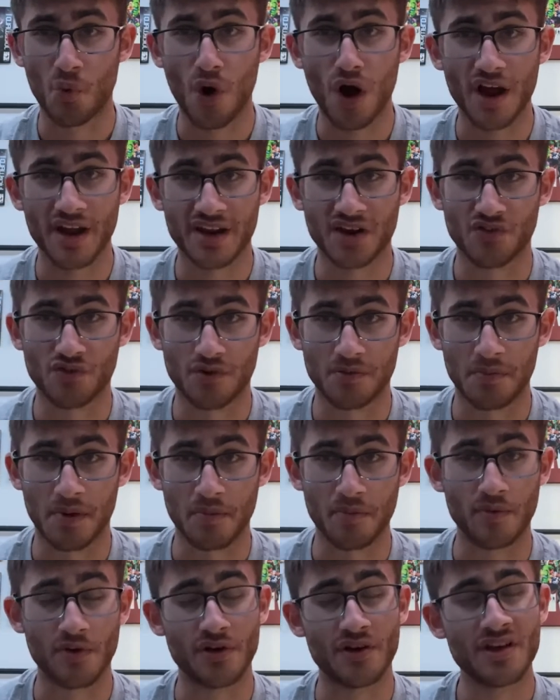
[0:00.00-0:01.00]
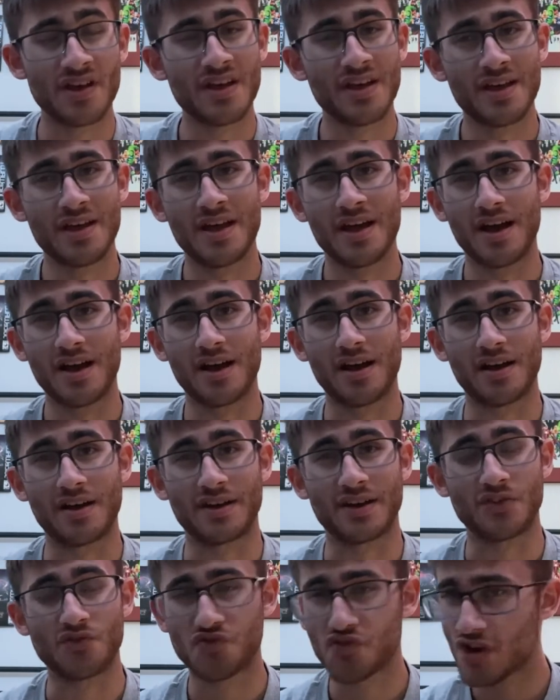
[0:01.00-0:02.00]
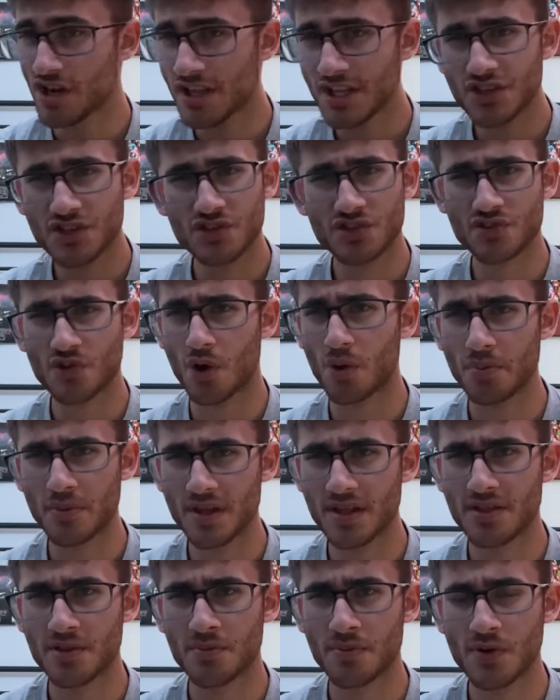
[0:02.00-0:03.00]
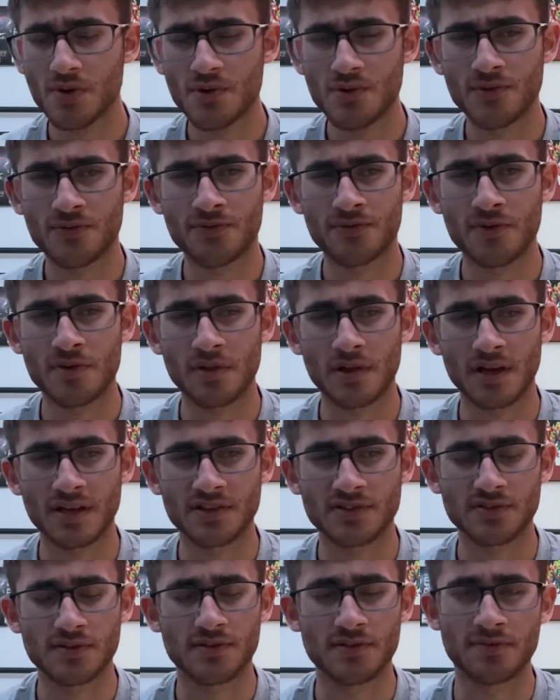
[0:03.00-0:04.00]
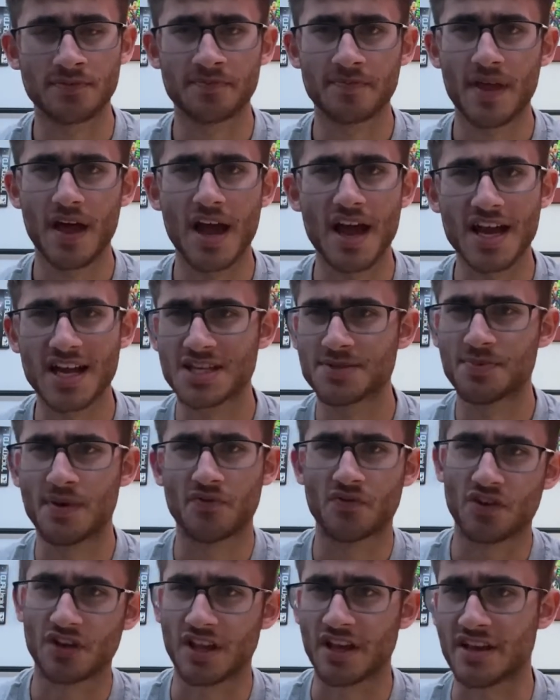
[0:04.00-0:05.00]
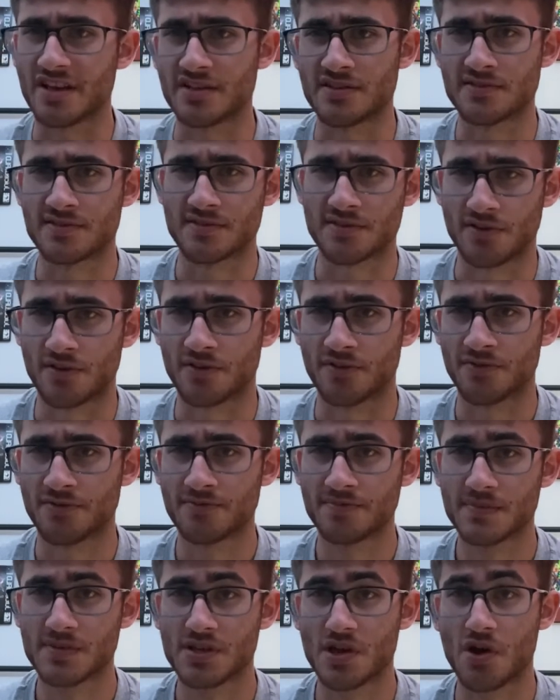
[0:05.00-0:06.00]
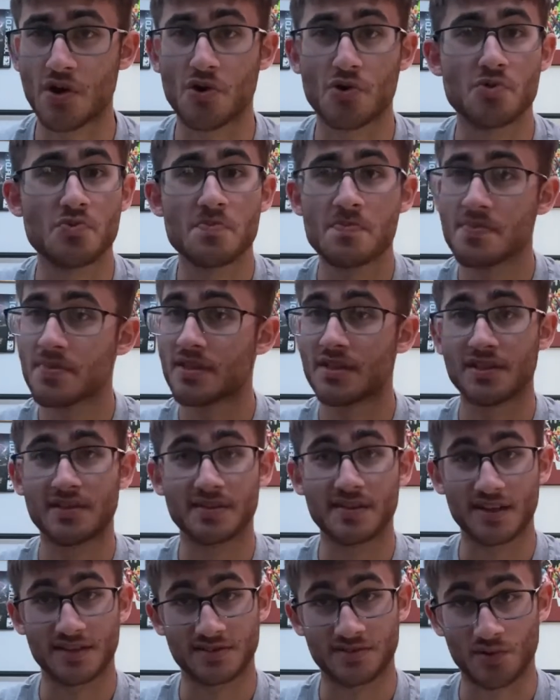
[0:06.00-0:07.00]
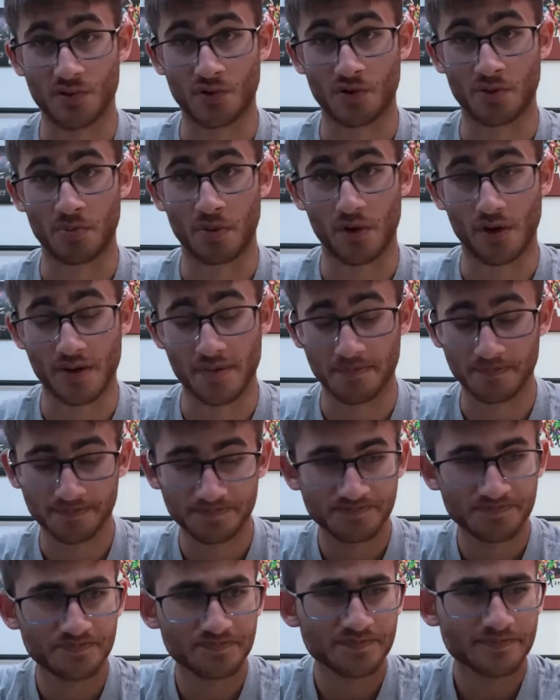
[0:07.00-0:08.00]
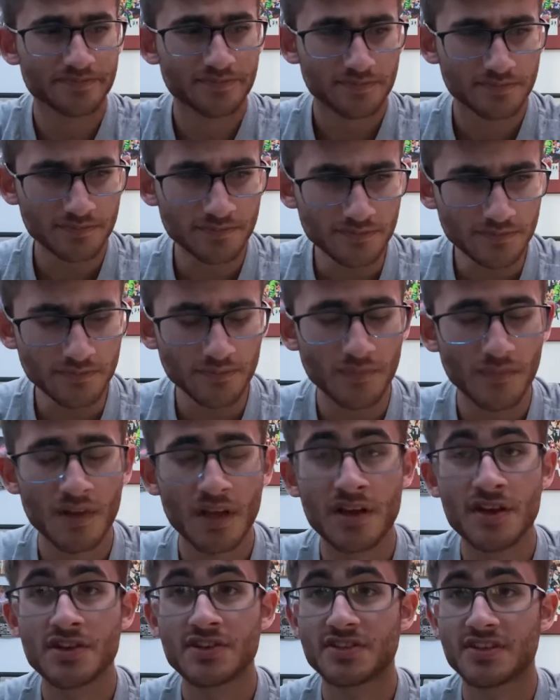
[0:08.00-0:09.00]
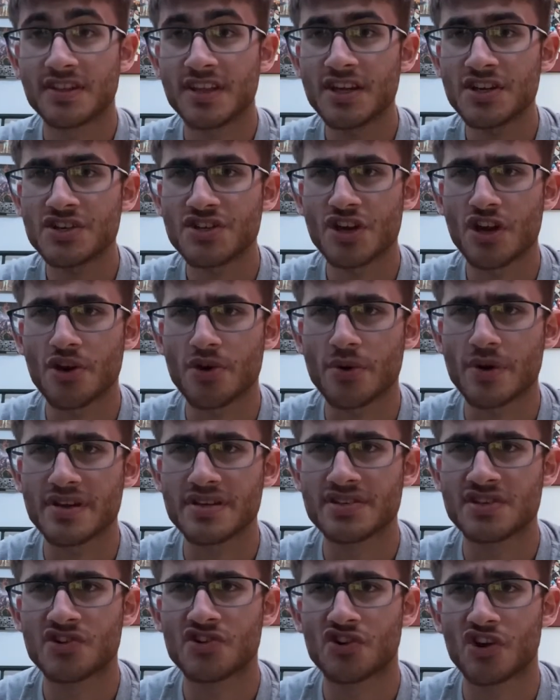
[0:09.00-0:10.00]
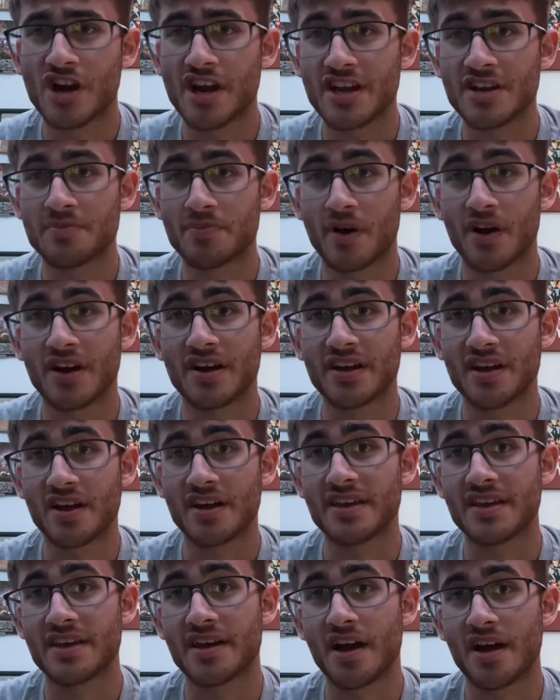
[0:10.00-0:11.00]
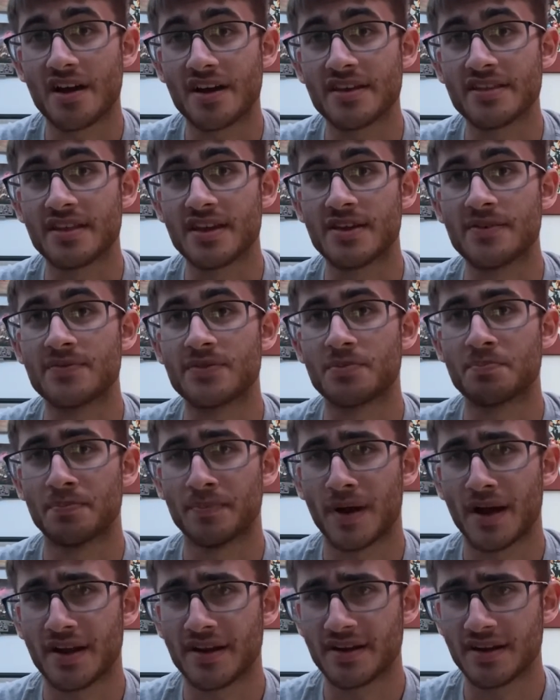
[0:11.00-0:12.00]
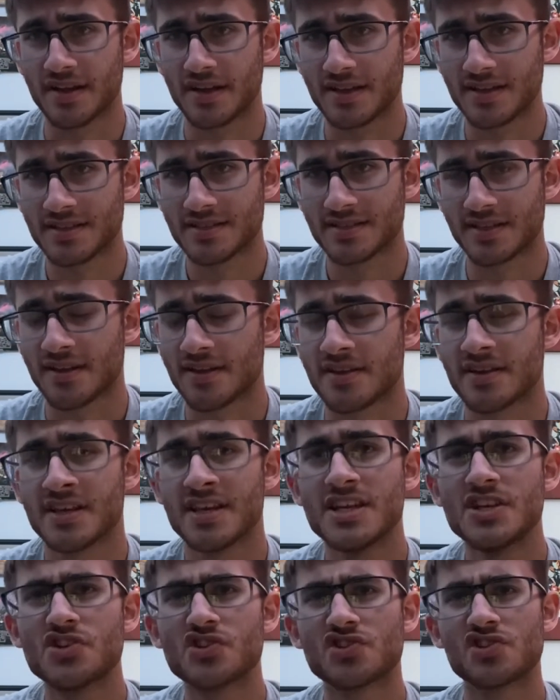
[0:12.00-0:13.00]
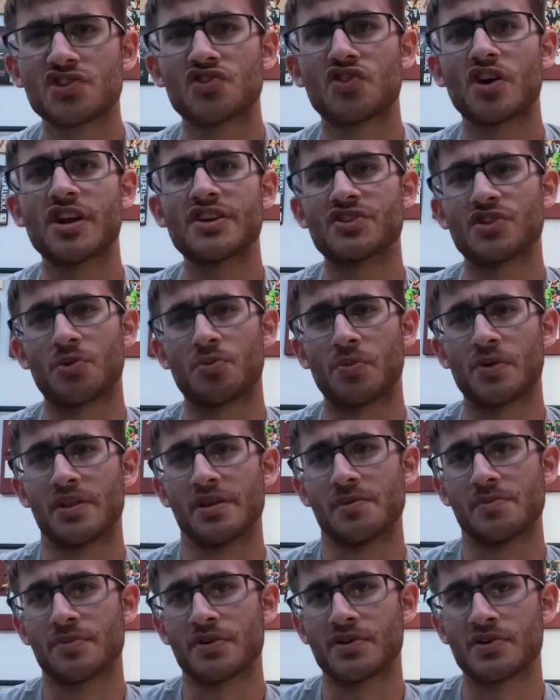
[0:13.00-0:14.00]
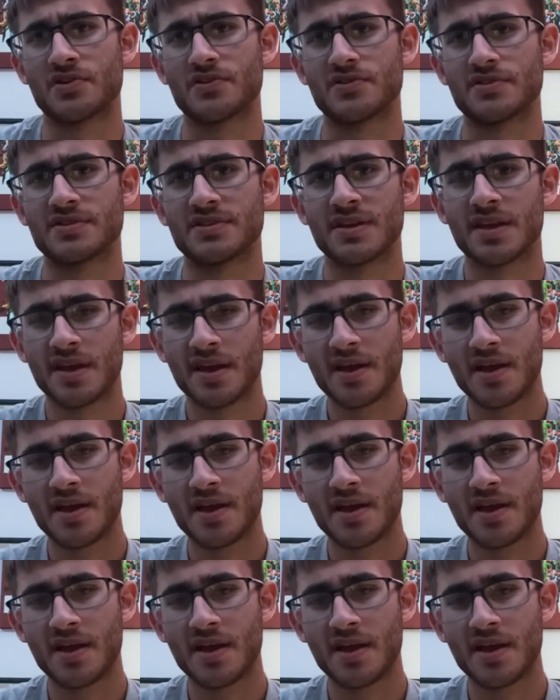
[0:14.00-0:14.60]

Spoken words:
what I can remember. And it really just got me in the mood for like sort of X-Men related stuff. So let's talk about it. So this show is created by a guy named Matt Nix, and he does a great job with it because